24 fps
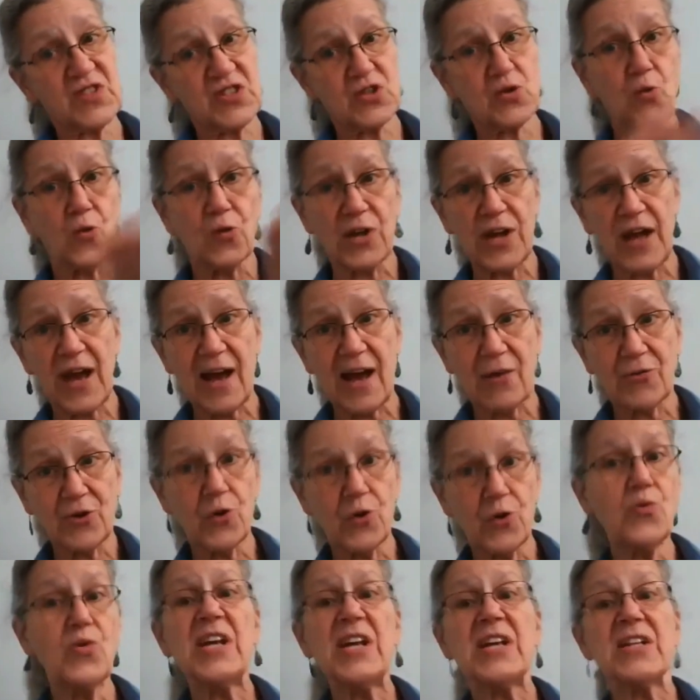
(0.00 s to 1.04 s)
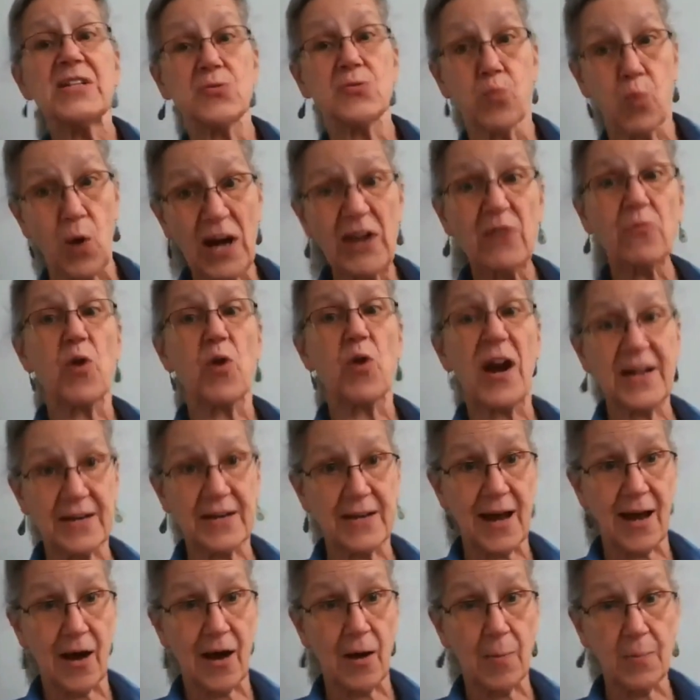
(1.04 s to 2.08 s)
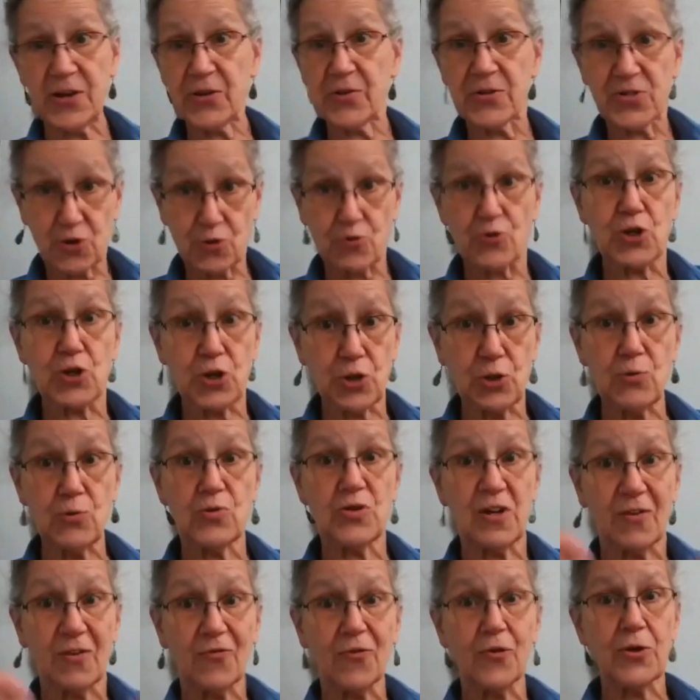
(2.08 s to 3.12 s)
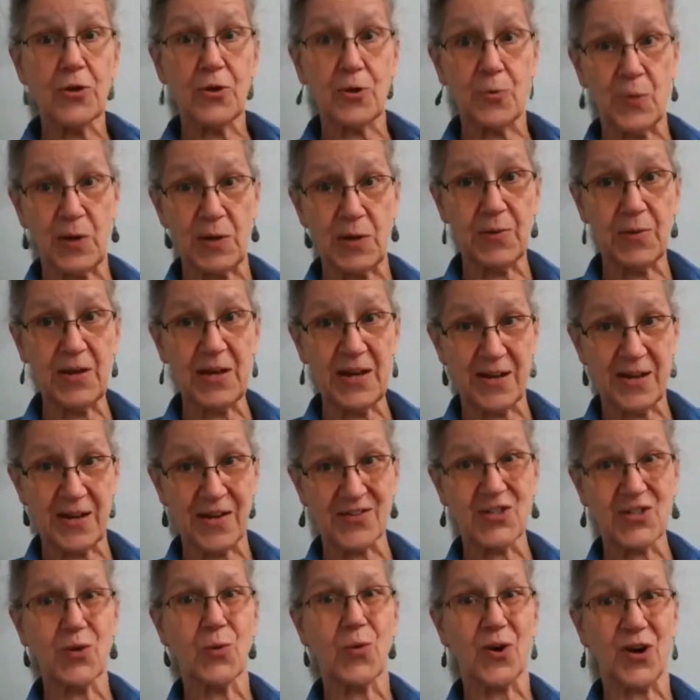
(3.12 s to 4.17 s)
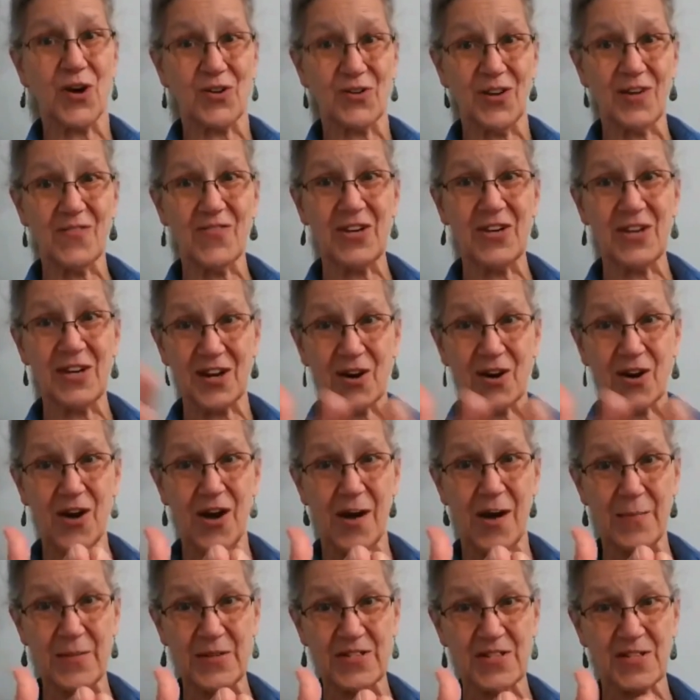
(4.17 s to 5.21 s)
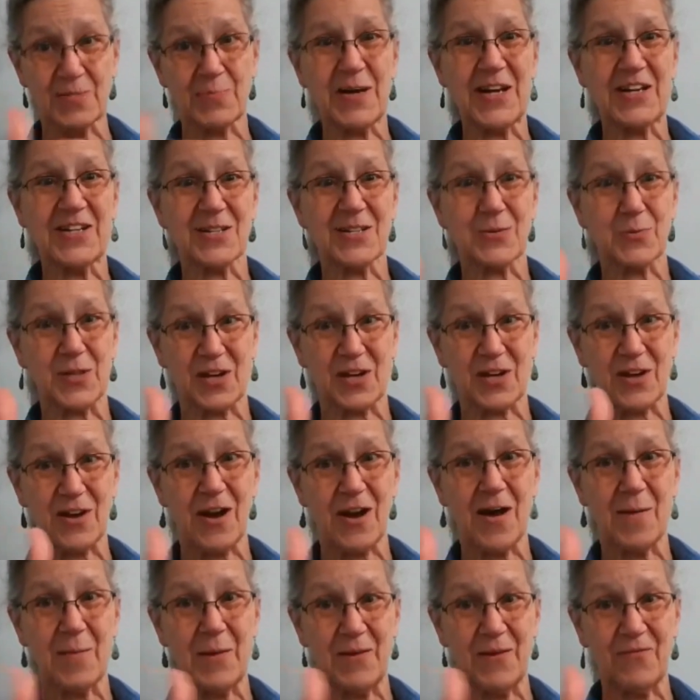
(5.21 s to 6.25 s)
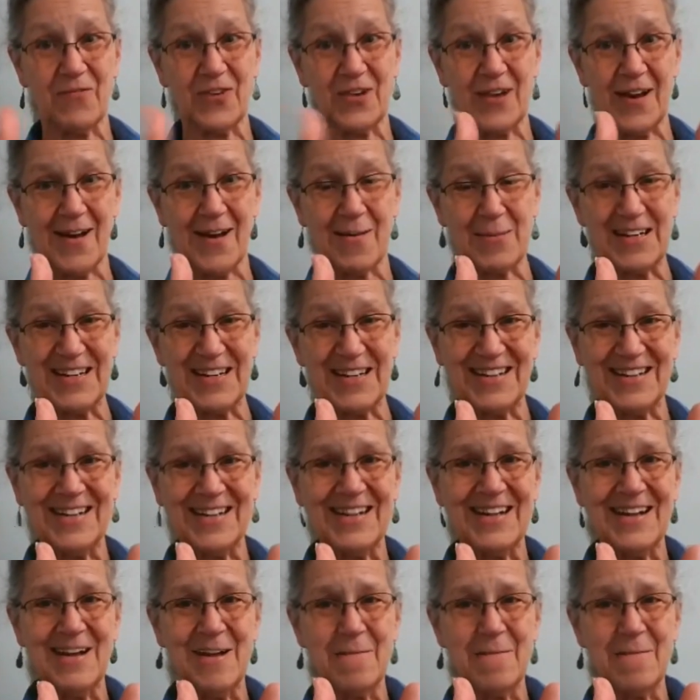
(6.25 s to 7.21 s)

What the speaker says: sort out who needs what right now, because you're two different human beings who are living in a common space with a common phenomena,